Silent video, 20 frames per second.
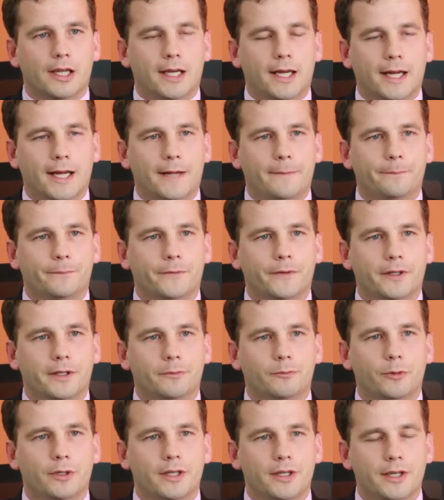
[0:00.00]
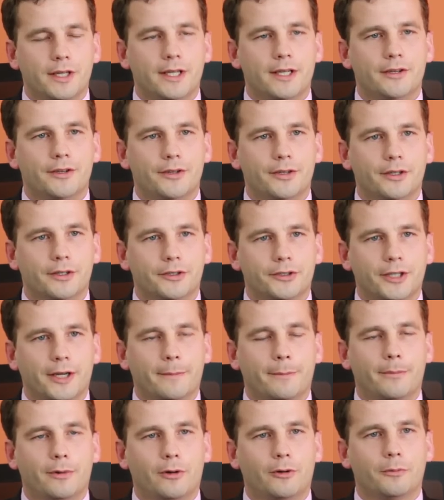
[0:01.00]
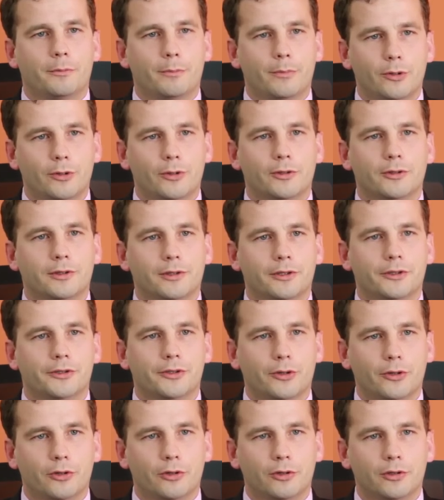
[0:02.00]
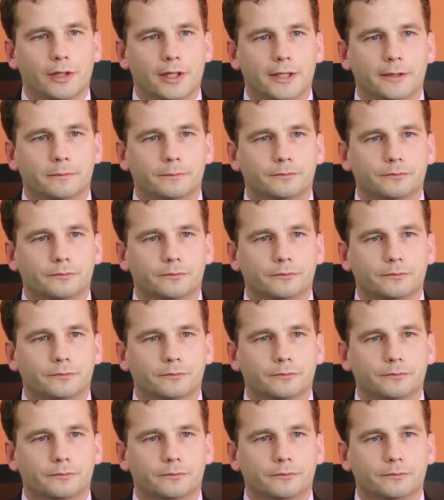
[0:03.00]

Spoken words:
then we need to jump on burglars early.